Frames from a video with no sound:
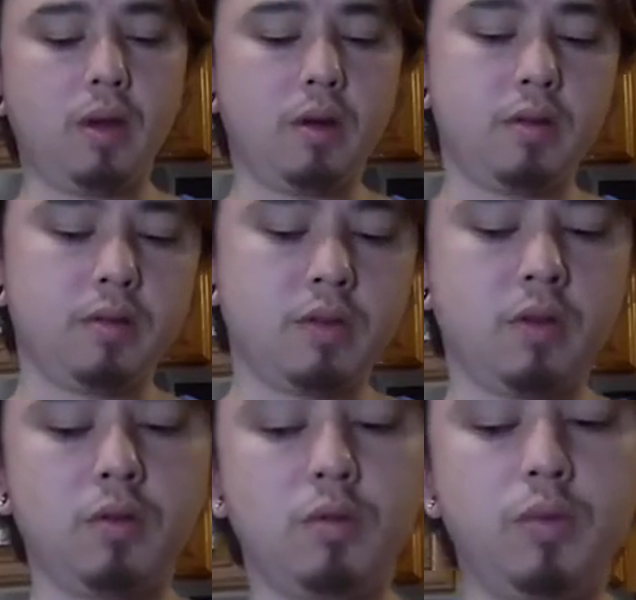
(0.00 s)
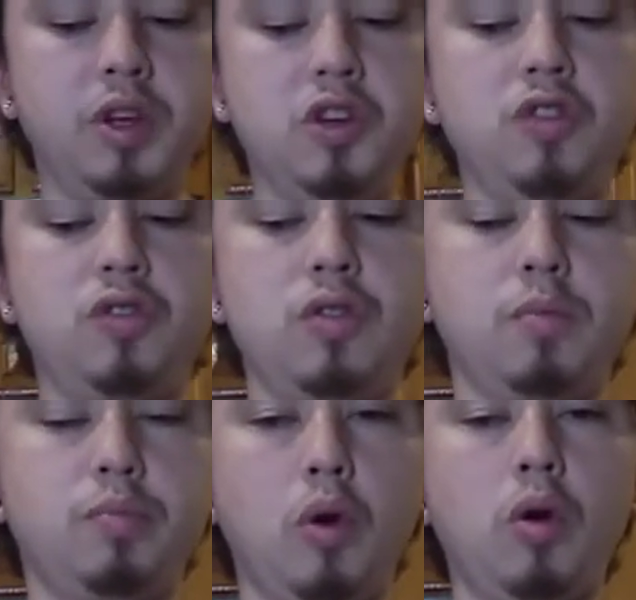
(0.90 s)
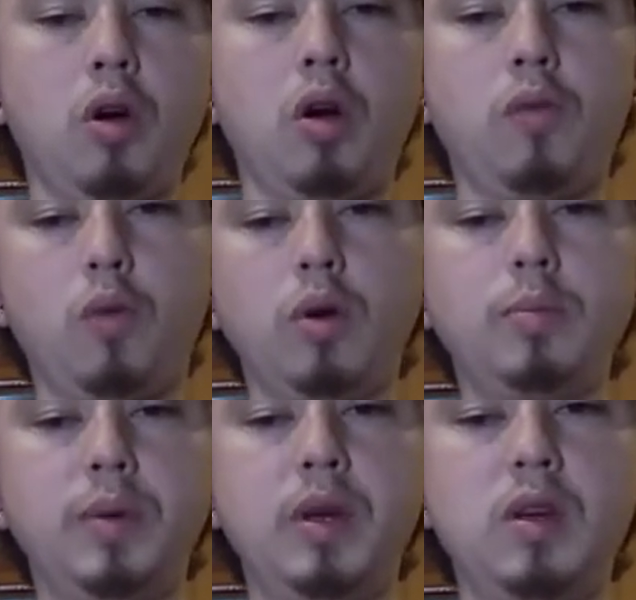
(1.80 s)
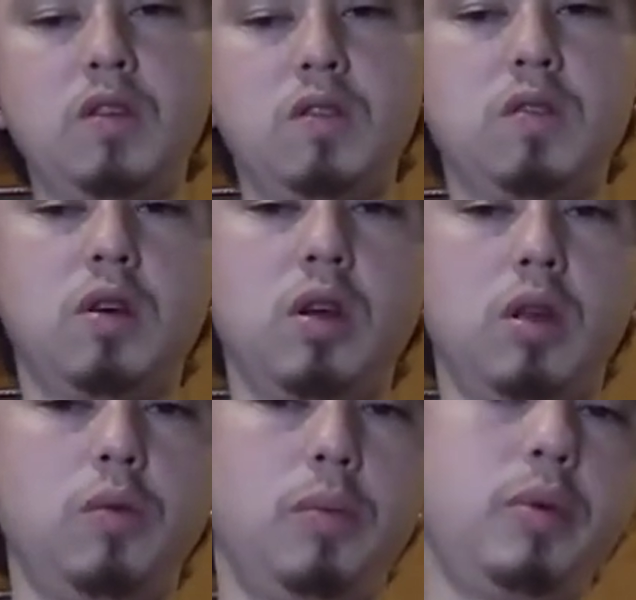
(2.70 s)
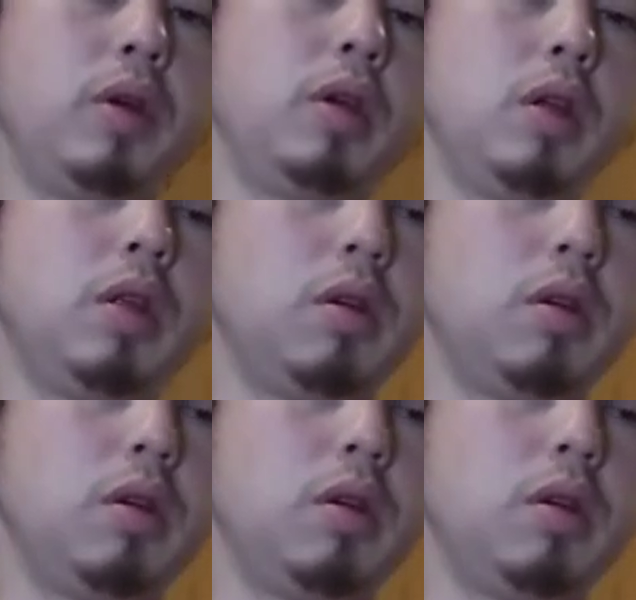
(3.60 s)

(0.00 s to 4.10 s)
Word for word: Yeah, so we just broke off one piece and then we put it in